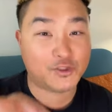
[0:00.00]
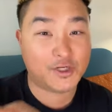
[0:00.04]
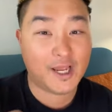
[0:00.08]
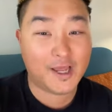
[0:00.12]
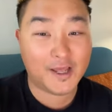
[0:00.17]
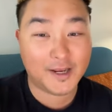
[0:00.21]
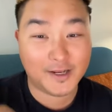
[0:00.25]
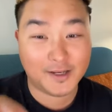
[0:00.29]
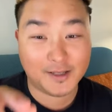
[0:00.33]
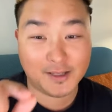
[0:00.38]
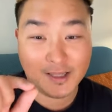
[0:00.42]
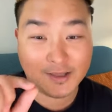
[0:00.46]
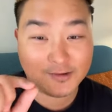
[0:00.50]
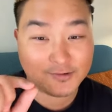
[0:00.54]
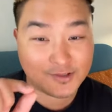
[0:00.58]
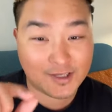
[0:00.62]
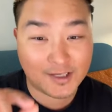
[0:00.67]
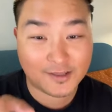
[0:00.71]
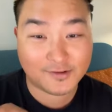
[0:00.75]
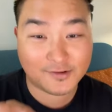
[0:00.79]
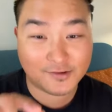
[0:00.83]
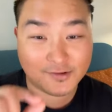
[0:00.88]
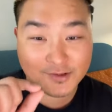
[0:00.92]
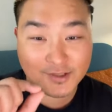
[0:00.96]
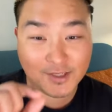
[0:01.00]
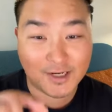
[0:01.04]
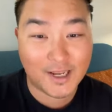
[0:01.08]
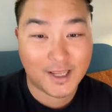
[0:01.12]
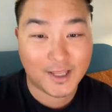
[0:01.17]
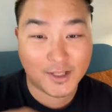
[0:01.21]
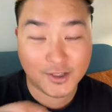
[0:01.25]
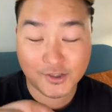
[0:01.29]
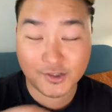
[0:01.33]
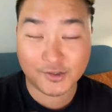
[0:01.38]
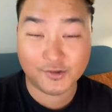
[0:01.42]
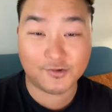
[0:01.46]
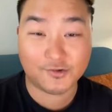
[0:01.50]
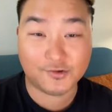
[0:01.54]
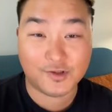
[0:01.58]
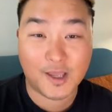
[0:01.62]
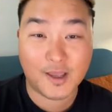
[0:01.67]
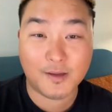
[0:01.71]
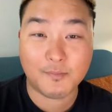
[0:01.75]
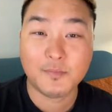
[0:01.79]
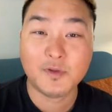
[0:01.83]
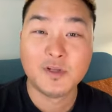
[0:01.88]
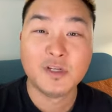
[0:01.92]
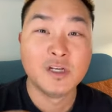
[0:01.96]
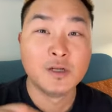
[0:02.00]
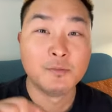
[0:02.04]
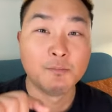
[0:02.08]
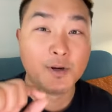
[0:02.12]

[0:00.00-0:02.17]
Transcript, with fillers: Shannon. Let's get this today in Jesus' name.